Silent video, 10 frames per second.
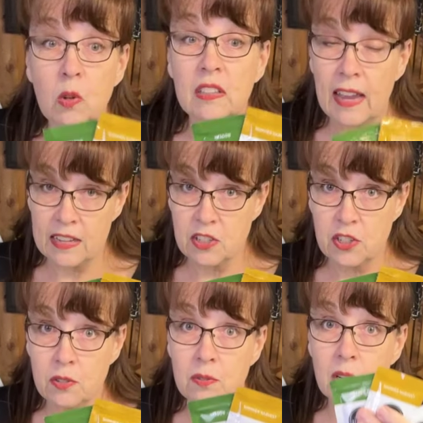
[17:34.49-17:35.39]
6
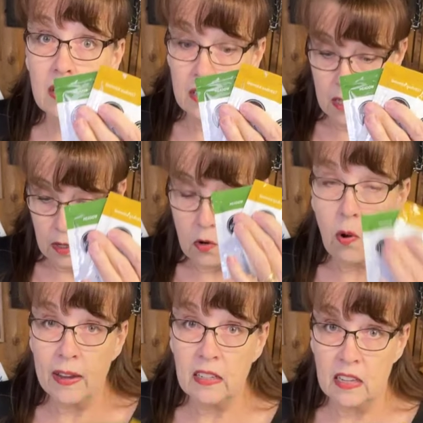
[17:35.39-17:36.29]
jars
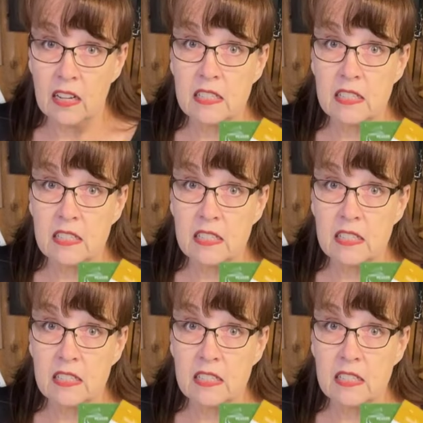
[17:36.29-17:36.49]
of it.